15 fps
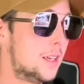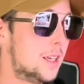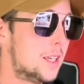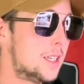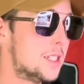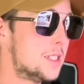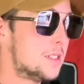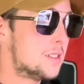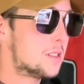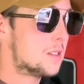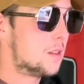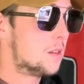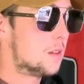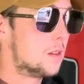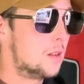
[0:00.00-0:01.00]
He's
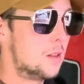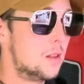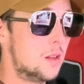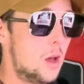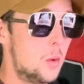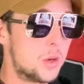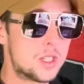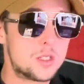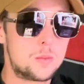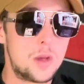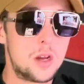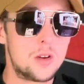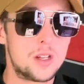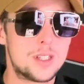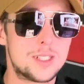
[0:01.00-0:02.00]
low
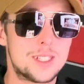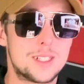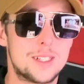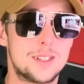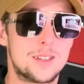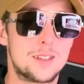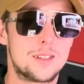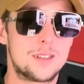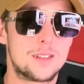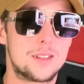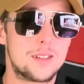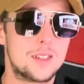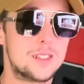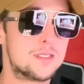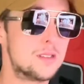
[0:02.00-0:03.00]
experienced.
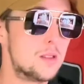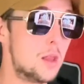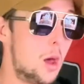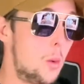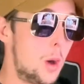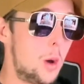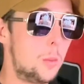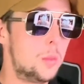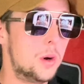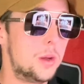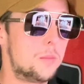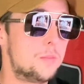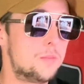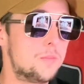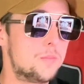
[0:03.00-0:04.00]
He's low
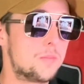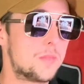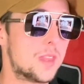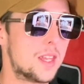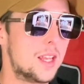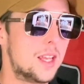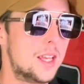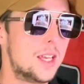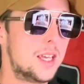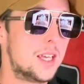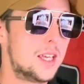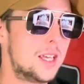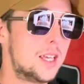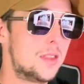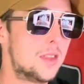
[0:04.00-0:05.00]
output.
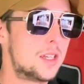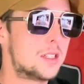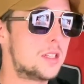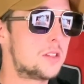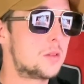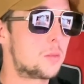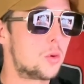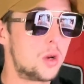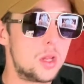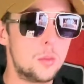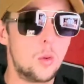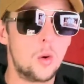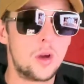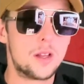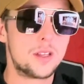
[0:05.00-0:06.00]
He thinks he's a pretty
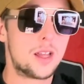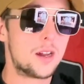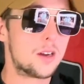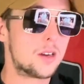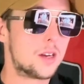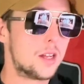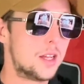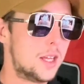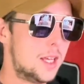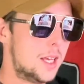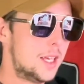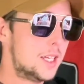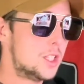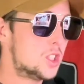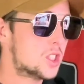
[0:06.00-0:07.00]
boy in there.
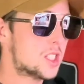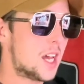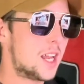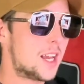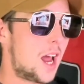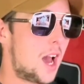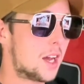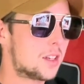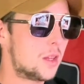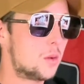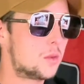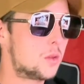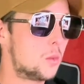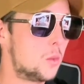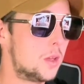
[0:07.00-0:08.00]
He just got knocked
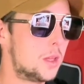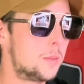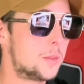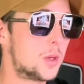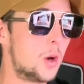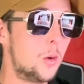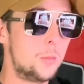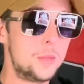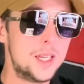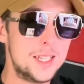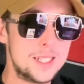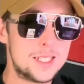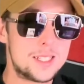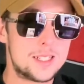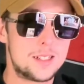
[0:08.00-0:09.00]
out to William
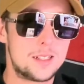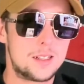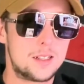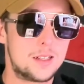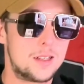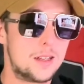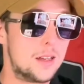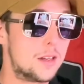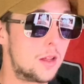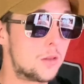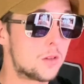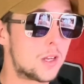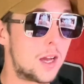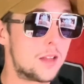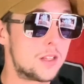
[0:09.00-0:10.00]
Gomis,
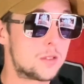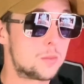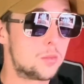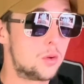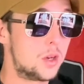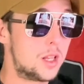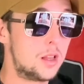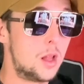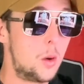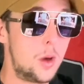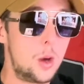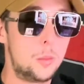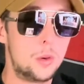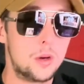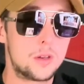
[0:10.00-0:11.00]
another guy that's pretty low
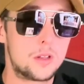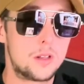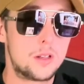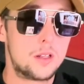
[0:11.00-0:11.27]
output,